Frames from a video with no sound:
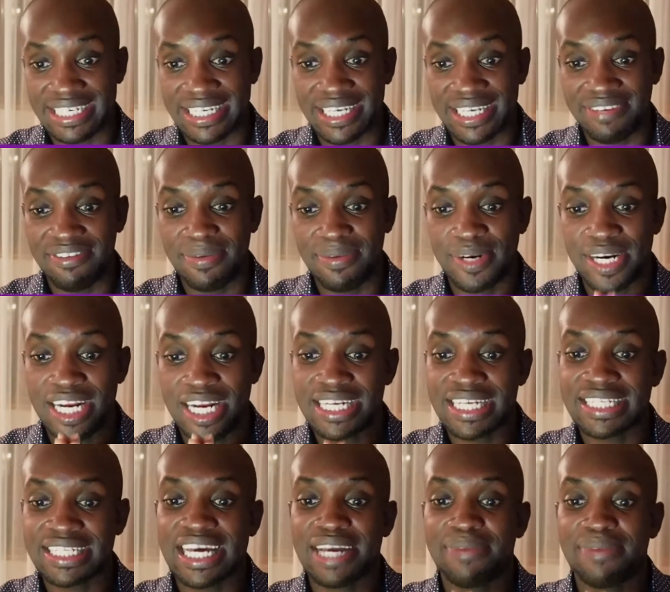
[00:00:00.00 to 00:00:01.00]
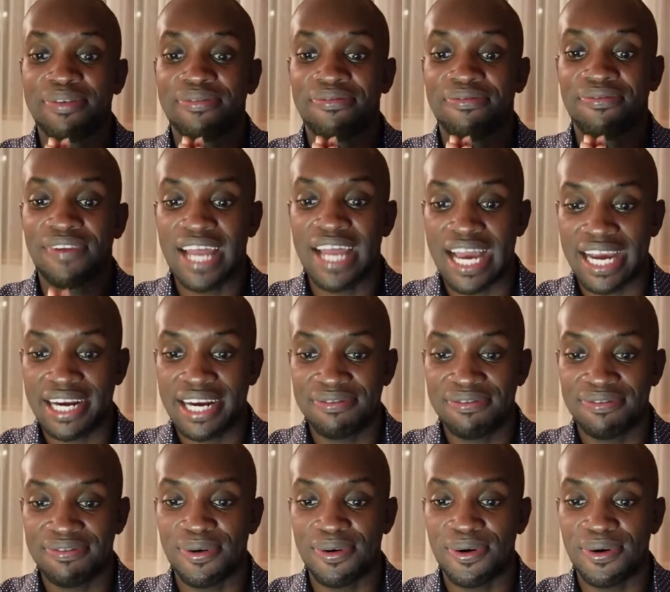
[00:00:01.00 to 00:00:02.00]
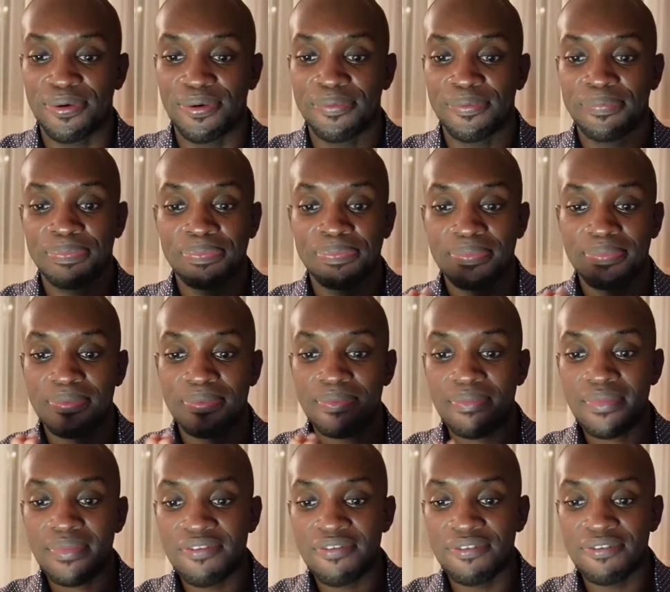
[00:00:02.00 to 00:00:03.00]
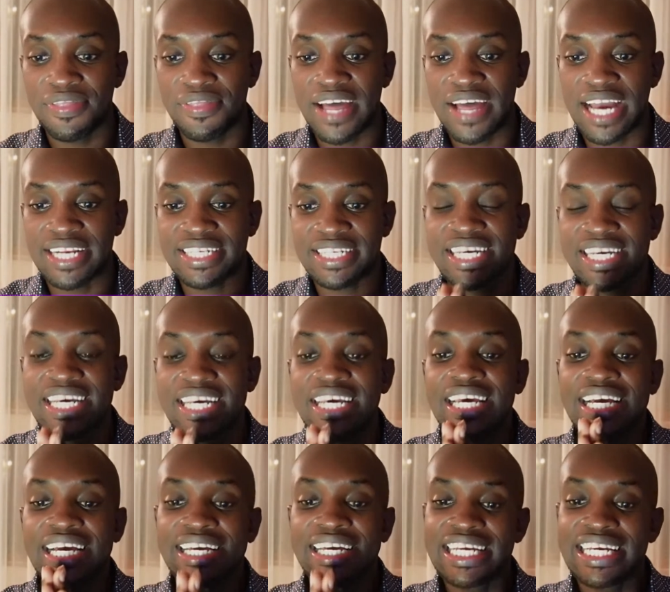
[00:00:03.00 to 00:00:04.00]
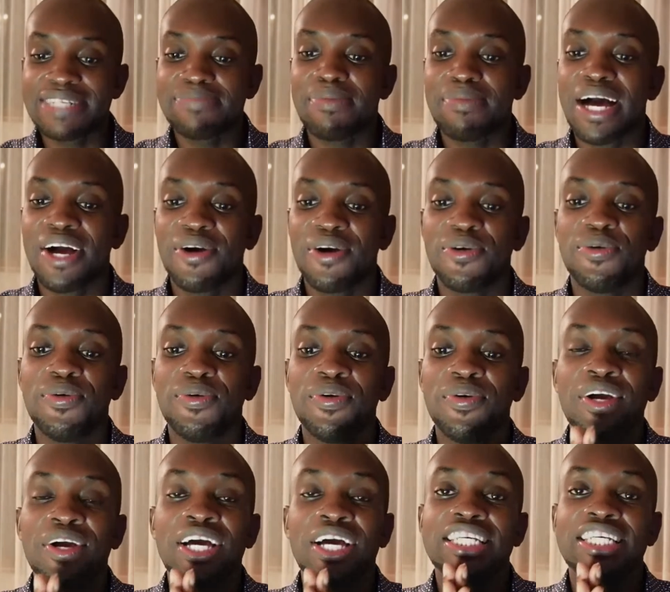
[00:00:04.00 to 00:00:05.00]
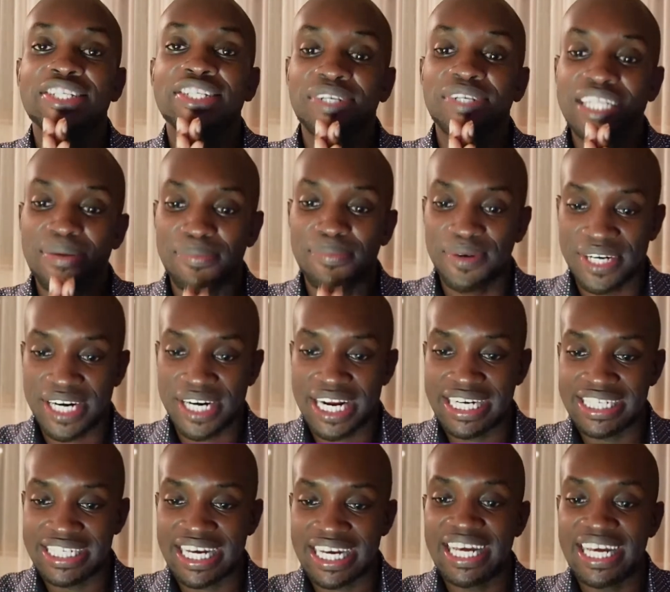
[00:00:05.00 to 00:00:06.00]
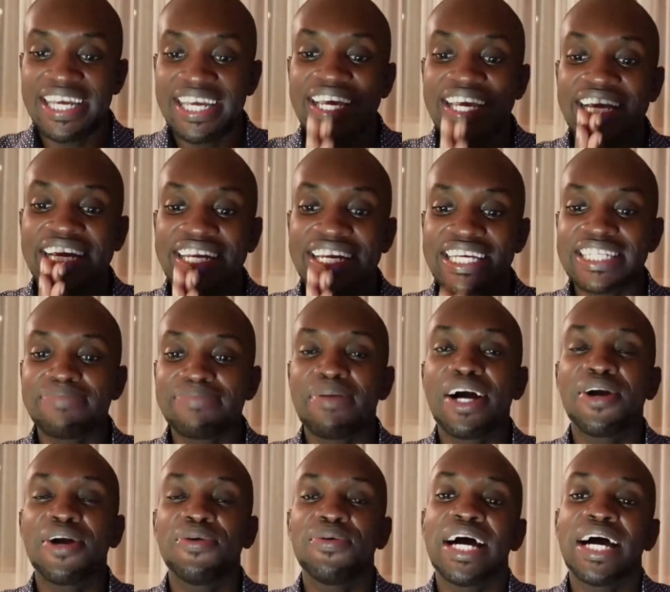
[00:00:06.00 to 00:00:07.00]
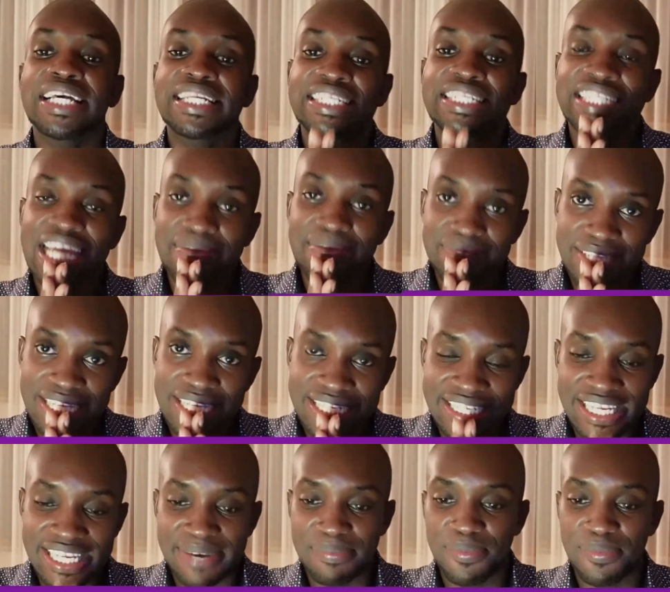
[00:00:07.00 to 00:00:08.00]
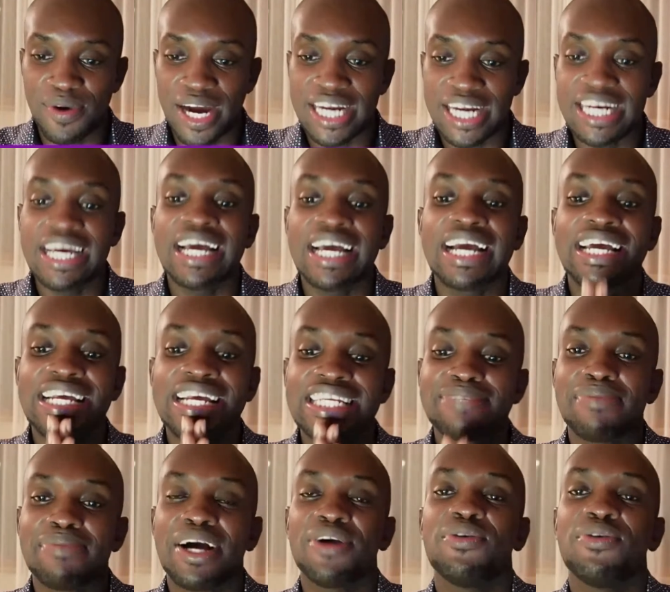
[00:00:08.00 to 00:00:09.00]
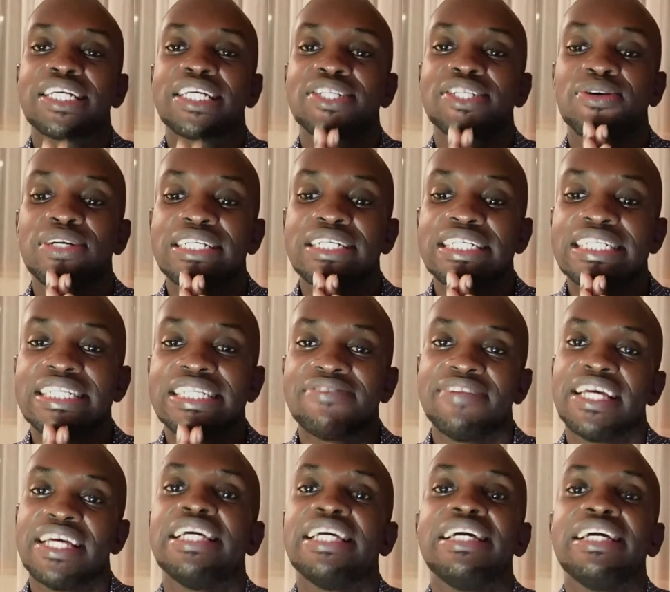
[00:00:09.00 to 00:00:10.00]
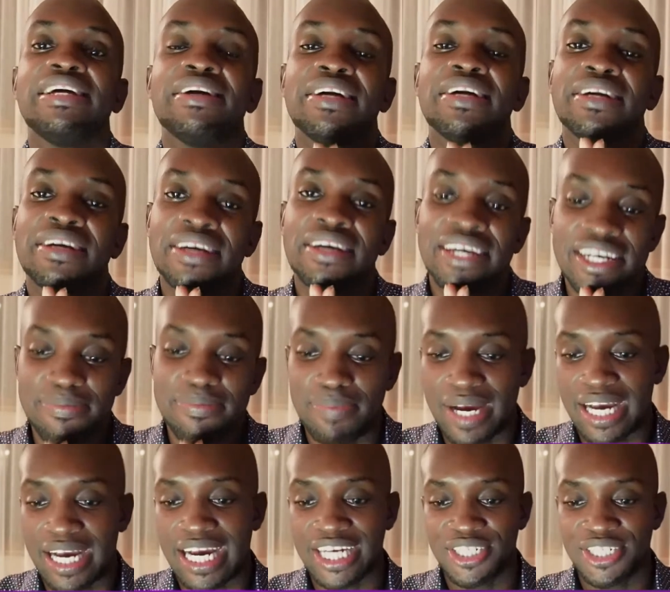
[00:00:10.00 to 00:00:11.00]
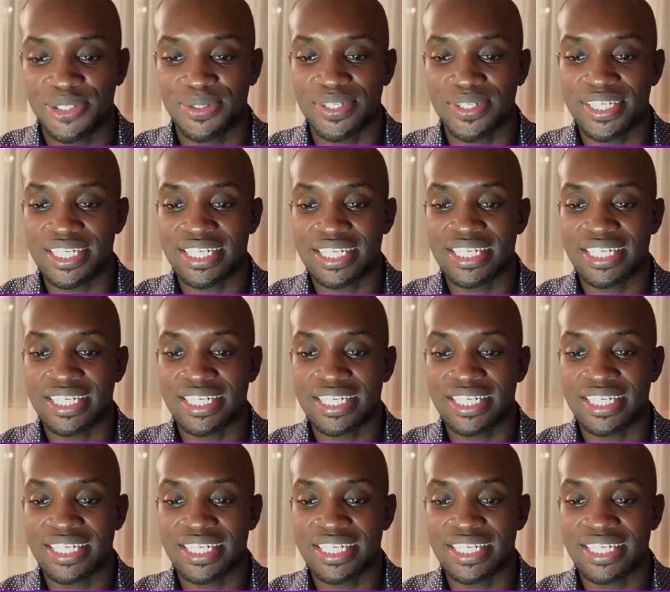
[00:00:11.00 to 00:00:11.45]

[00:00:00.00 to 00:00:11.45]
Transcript: Even moderators can be flagged for that. Grace Maku is not a moderator. Grace Maku has typed the same word. Grace Maku has not received any repercussions.